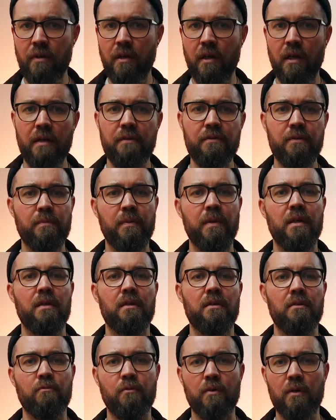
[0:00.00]
the lifespan
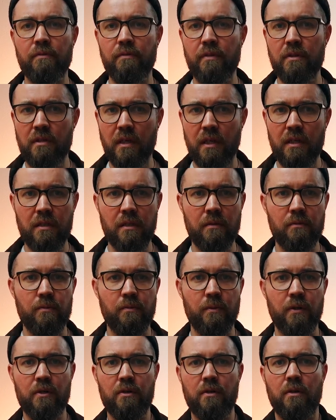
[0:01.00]
of one of these items,
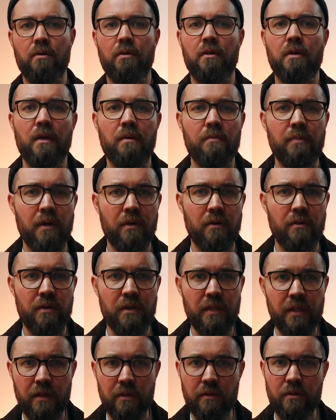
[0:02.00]
we're talking about
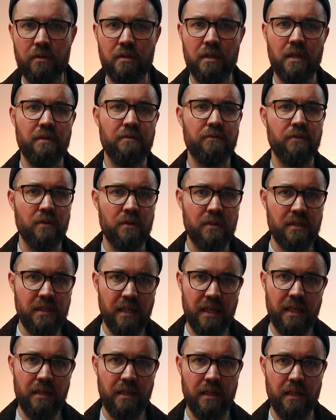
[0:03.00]
years, if not
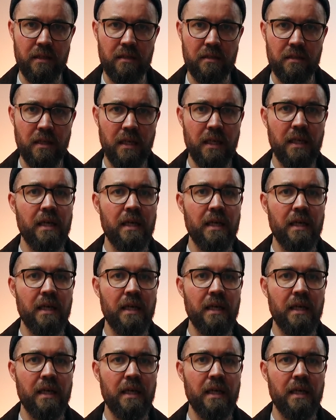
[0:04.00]
decades.